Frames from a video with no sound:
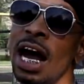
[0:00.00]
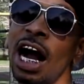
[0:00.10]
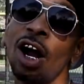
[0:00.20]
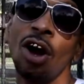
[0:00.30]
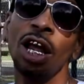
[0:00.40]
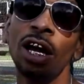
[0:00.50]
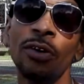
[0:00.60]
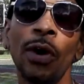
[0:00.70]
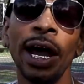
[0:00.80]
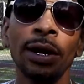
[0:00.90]
I call it
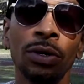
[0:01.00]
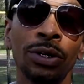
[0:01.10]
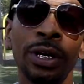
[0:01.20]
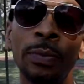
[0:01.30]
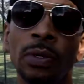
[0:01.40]
Huff Ohio. You hear me?